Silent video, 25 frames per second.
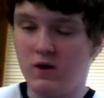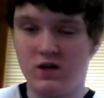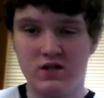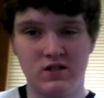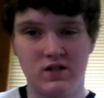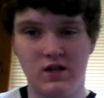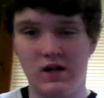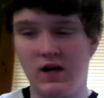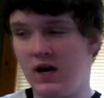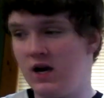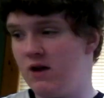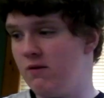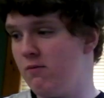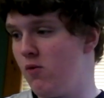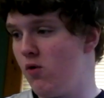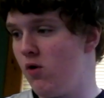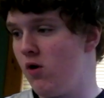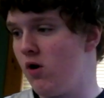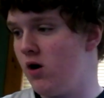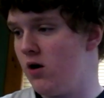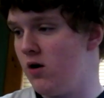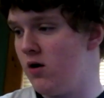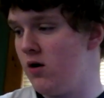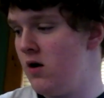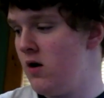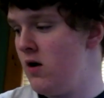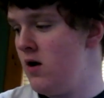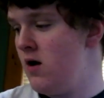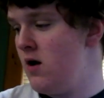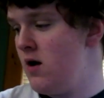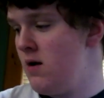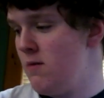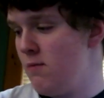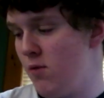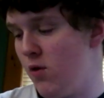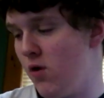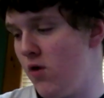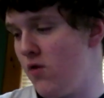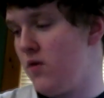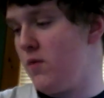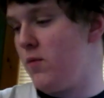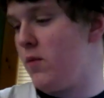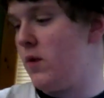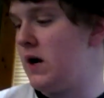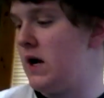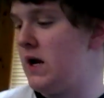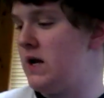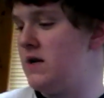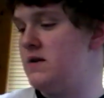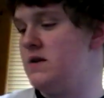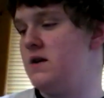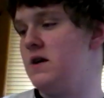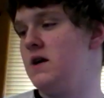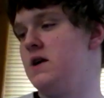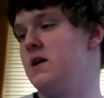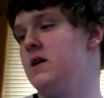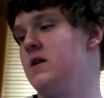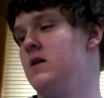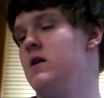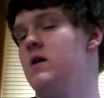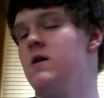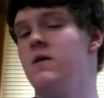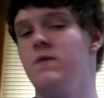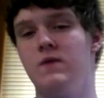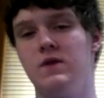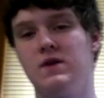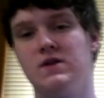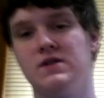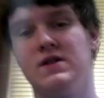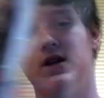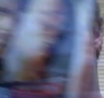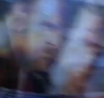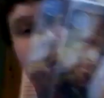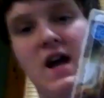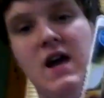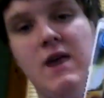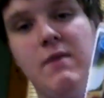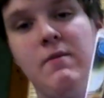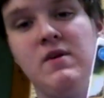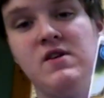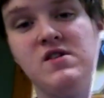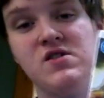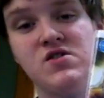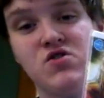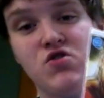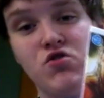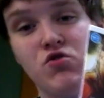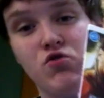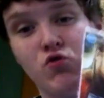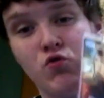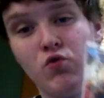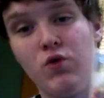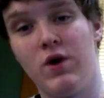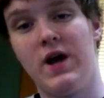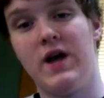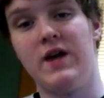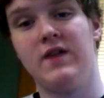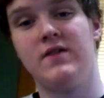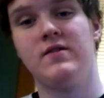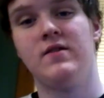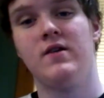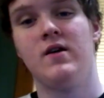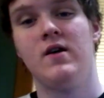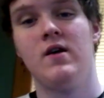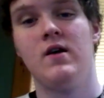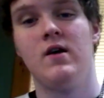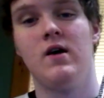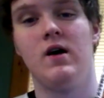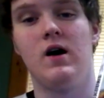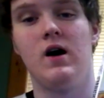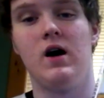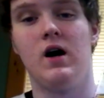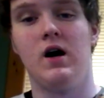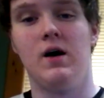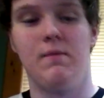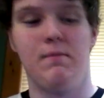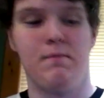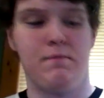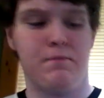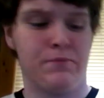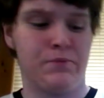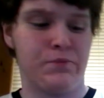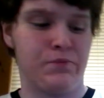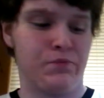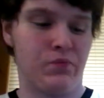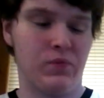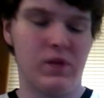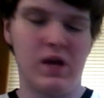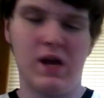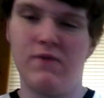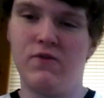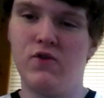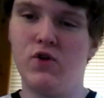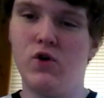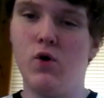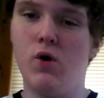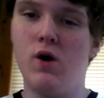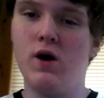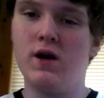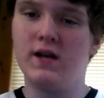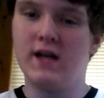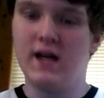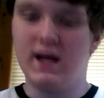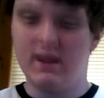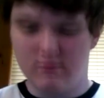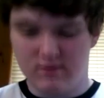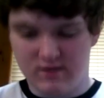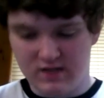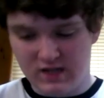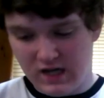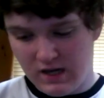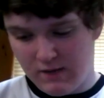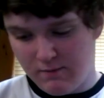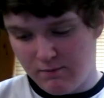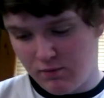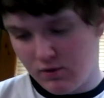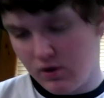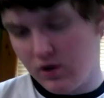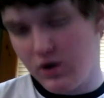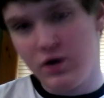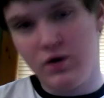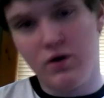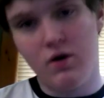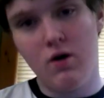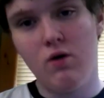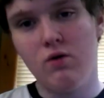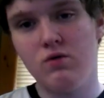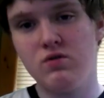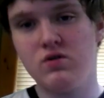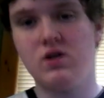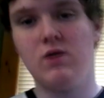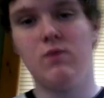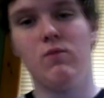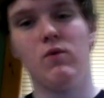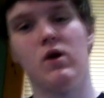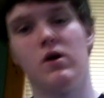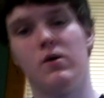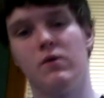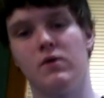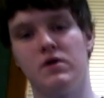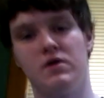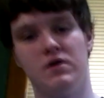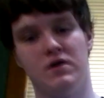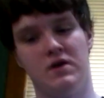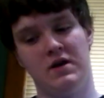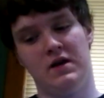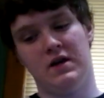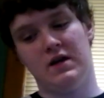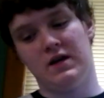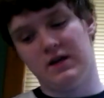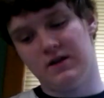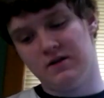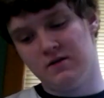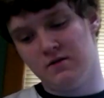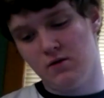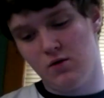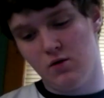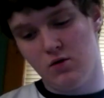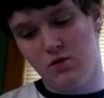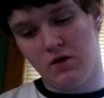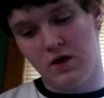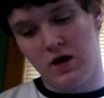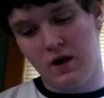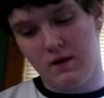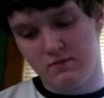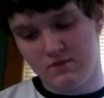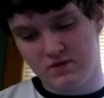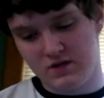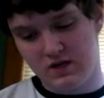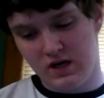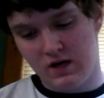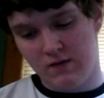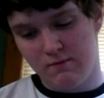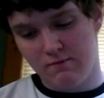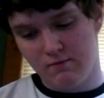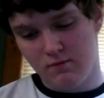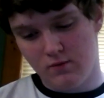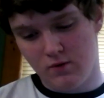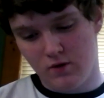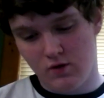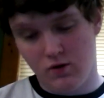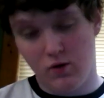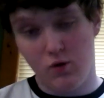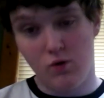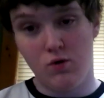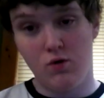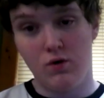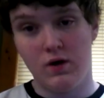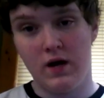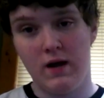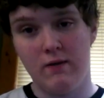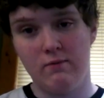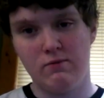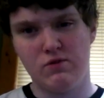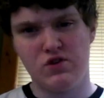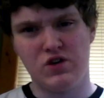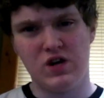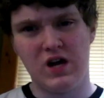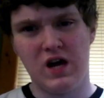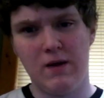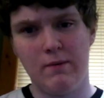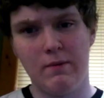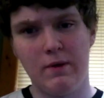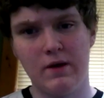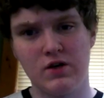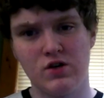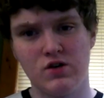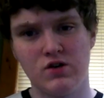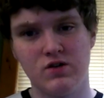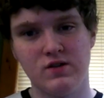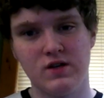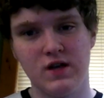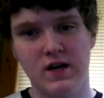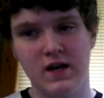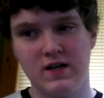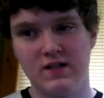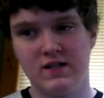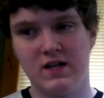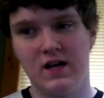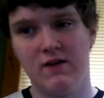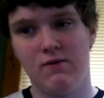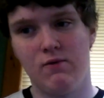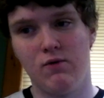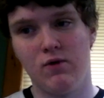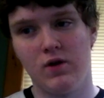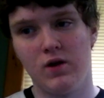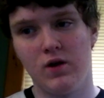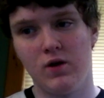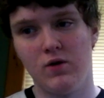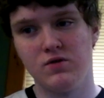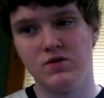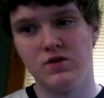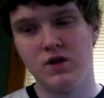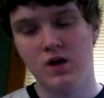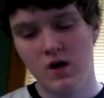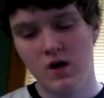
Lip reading: that anymore more than what I did. This game is great. If you go on GameStop, or you go somewhere where you can get it to local GameStop, or local game shop, I should say, because I have one of those.